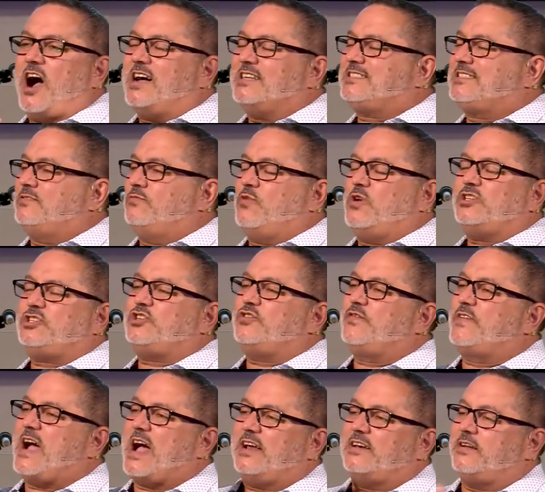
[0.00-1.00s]
once you've
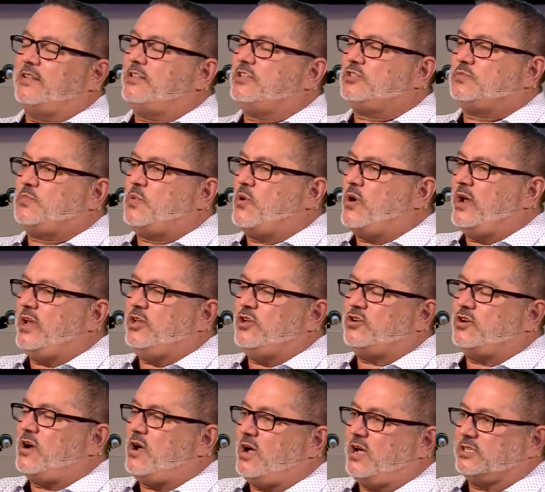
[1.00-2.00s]
gotten to this point, you're
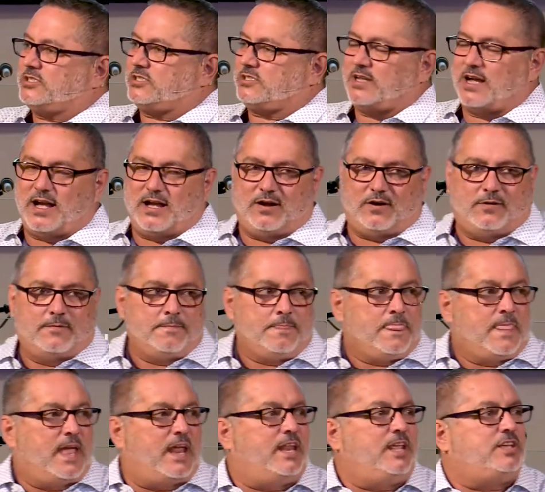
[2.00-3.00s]
hostile.
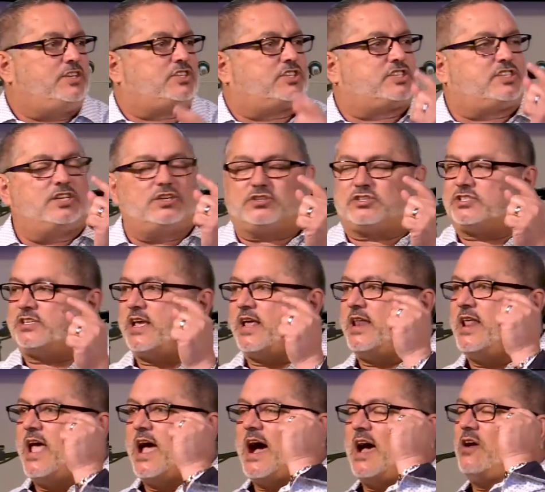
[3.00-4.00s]
And he still said,
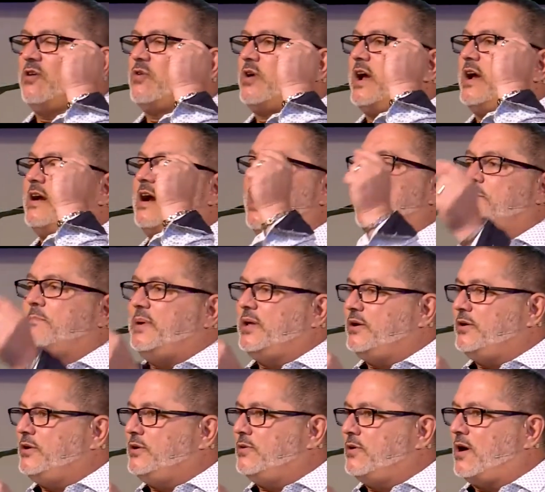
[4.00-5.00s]
I don't care how bitter
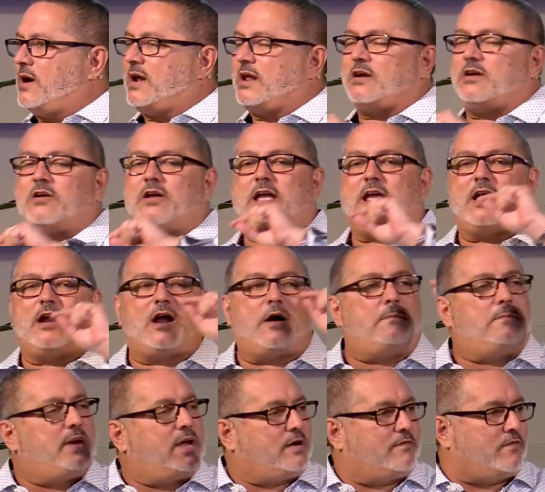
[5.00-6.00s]
you are. I don't care how
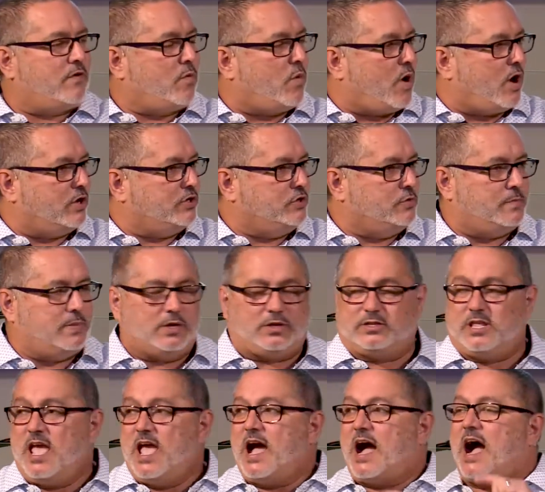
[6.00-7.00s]
big of a wall you build.
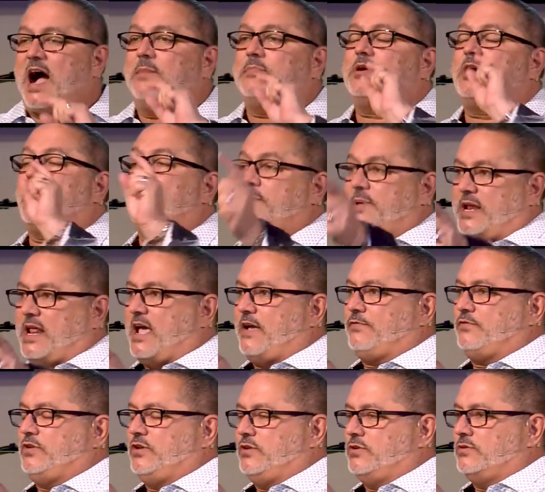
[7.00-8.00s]
I'm coming
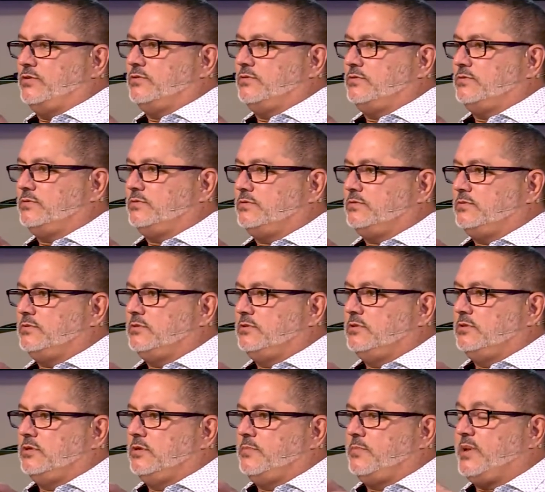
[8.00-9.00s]
after you
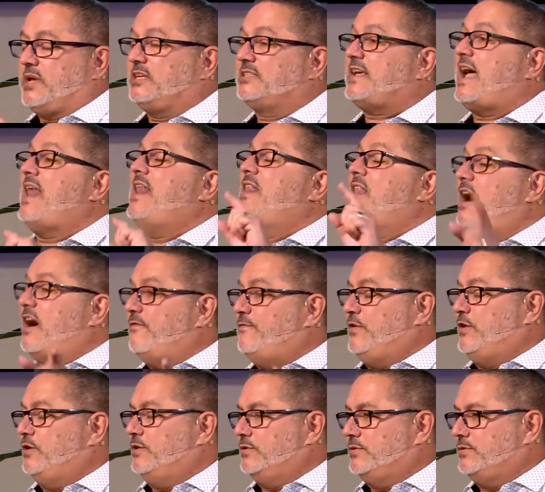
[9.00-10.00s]
because I love you